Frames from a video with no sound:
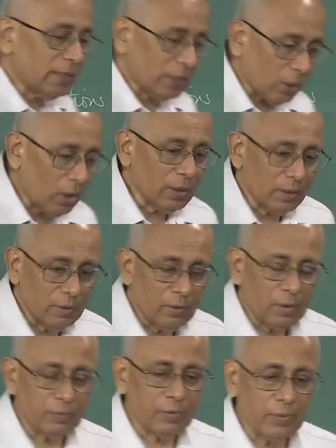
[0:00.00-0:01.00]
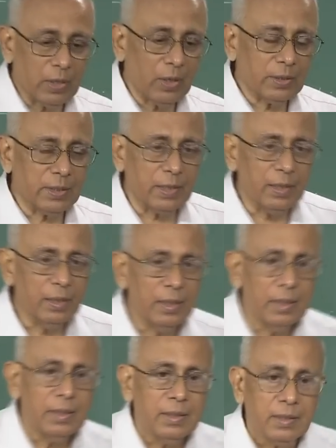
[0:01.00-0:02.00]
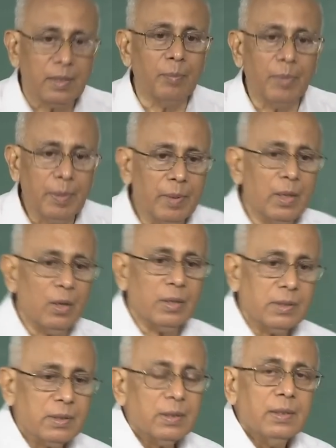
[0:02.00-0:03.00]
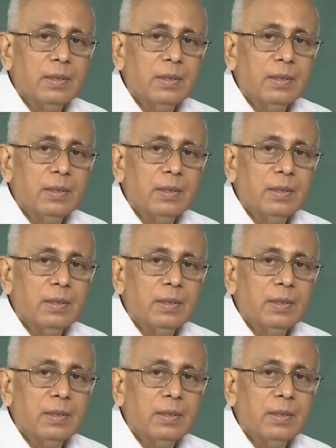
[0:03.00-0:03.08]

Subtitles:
at all of the velocity, simply because